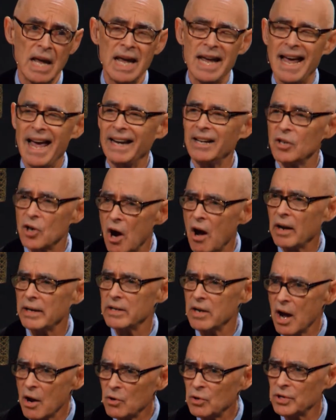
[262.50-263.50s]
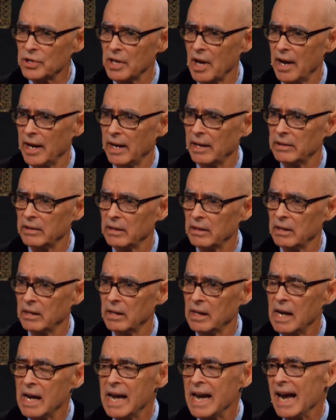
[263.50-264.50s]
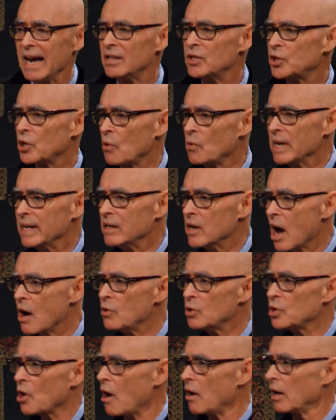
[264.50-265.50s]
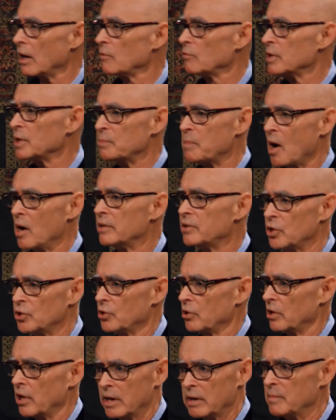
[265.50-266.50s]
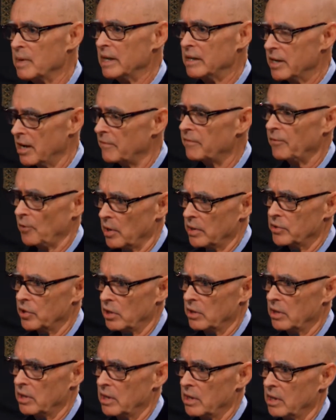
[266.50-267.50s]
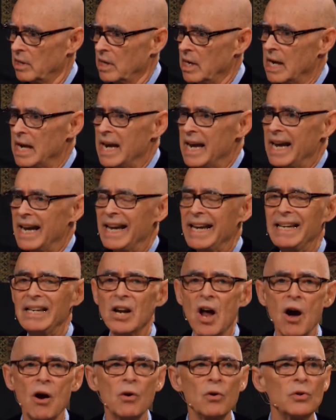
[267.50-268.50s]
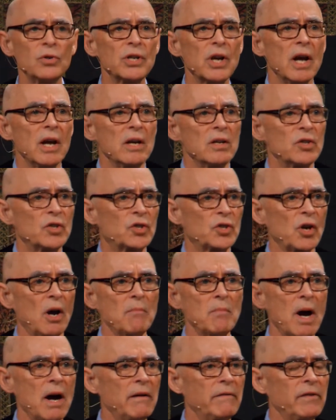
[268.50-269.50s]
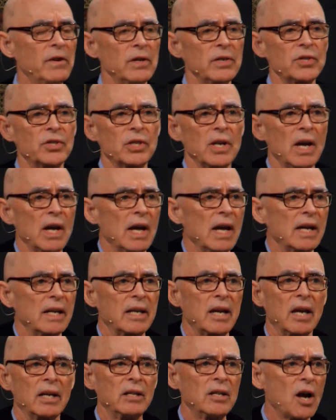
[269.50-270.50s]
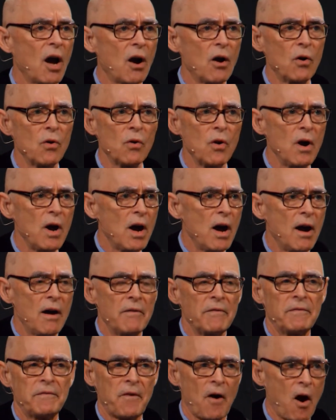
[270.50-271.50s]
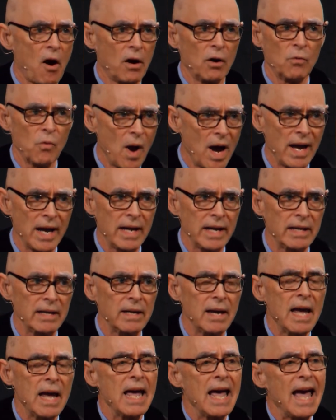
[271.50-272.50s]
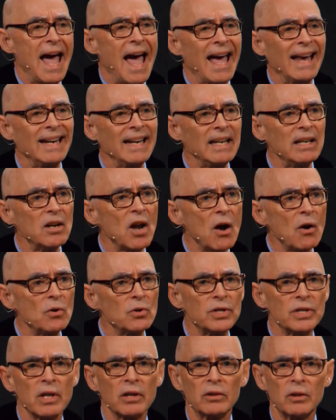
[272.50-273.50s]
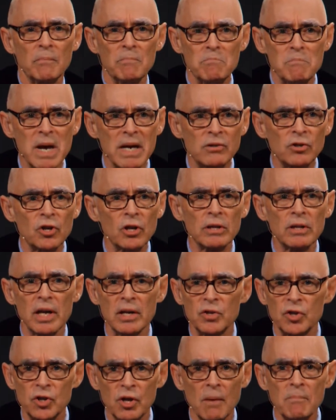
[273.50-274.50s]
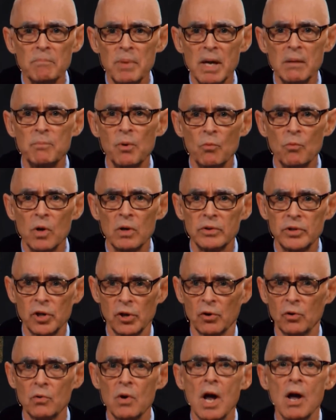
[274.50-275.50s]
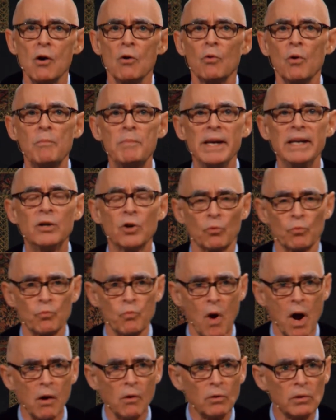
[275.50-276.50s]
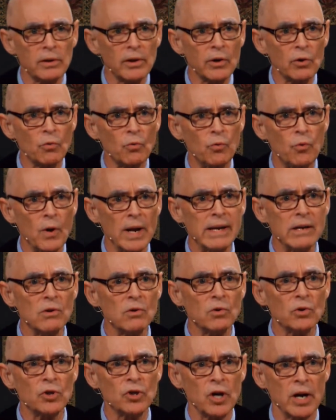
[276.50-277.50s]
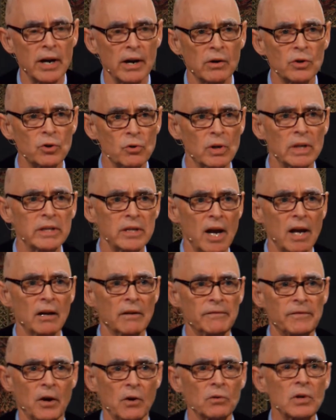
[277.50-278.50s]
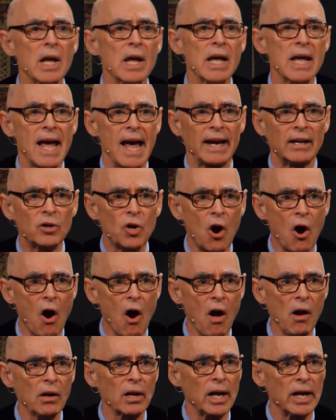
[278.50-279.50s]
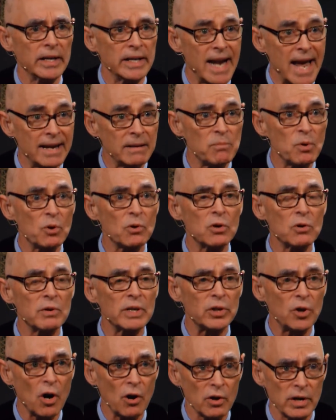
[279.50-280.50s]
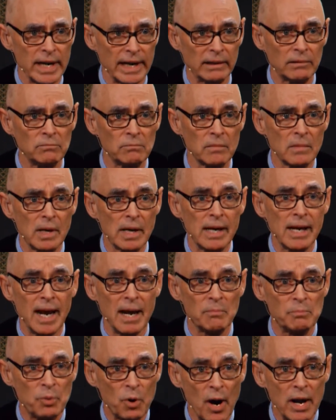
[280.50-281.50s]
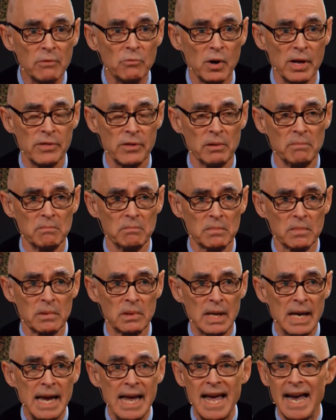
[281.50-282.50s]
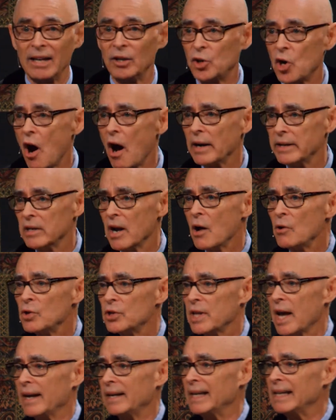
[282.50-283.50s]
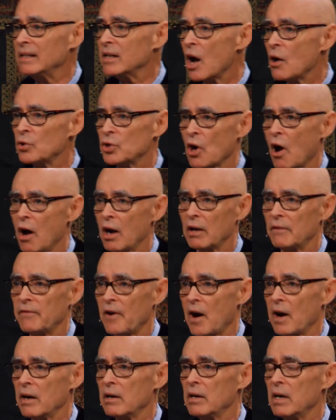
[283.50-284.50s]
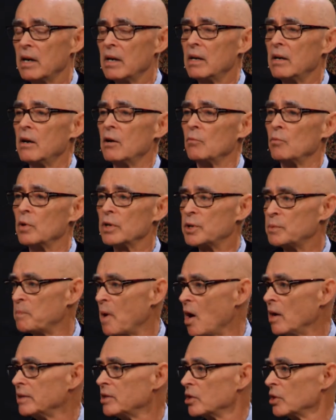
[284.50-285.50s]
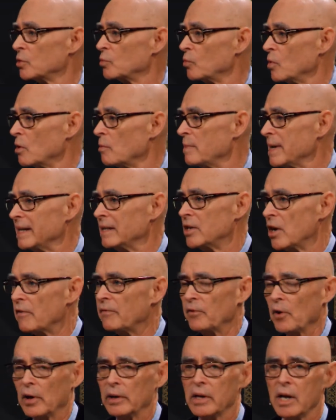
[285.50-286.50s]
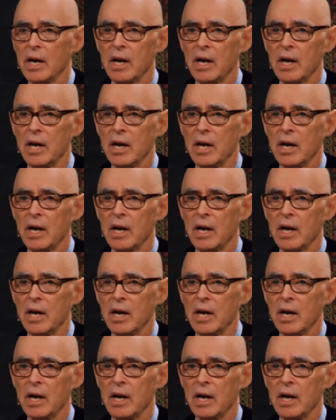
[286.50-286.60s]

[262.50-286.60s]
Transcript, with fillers: And God knows that. And so He knows all our responses are going to be different. He knows some of us can go far away, and He knows that the mission that some people will do will be to roll their wheelchair to a telephone and call a neighbor who is hurting and pray with them. And God knows that. He knows all of our responses will be different.